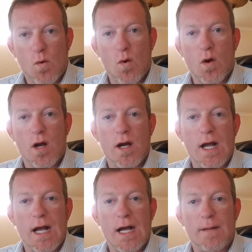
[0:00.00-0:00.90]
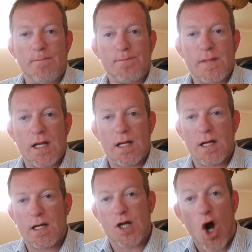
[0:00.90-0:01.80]
or
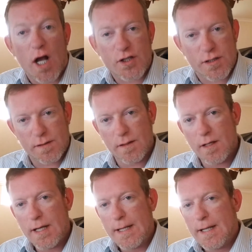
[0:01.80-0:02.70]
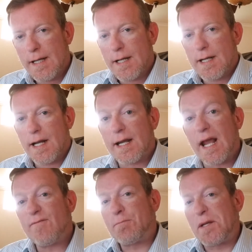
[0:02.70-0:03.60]
cost. It
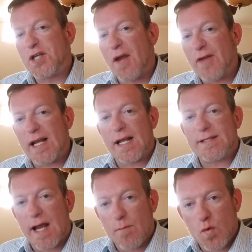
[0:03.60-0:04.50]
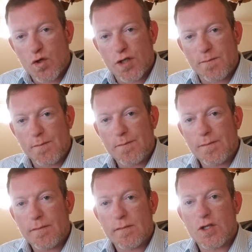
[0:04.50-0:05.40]
gives specific examples,
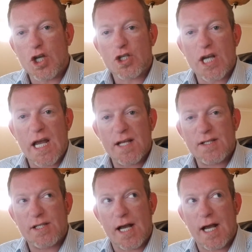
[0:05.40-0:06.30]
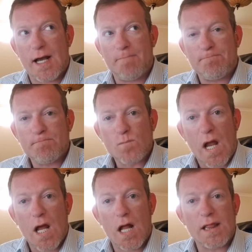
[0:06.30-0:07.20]
such as a
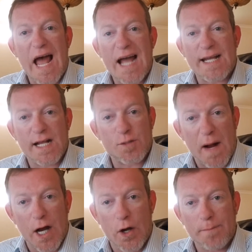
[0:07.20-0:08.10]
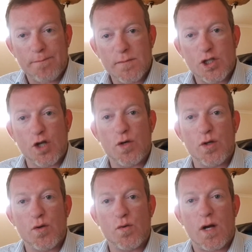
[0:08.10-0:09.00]
lock expiring due
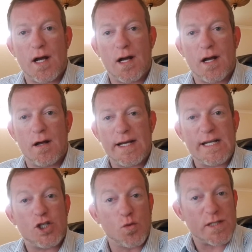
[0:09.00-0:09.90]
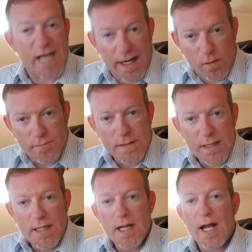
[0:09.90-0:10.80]
to an issue with title,
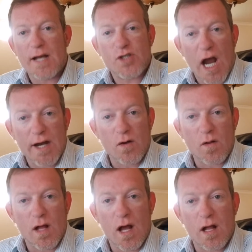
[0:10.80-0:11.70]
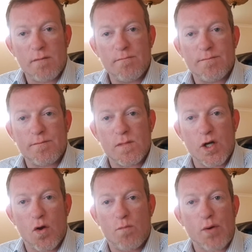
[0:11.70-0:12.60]
and title,
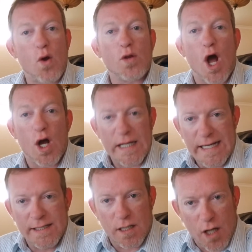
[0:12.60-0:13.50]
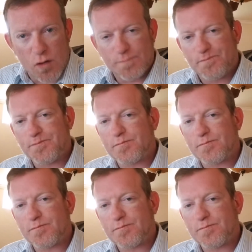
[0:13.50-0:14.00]
prolonging the loan.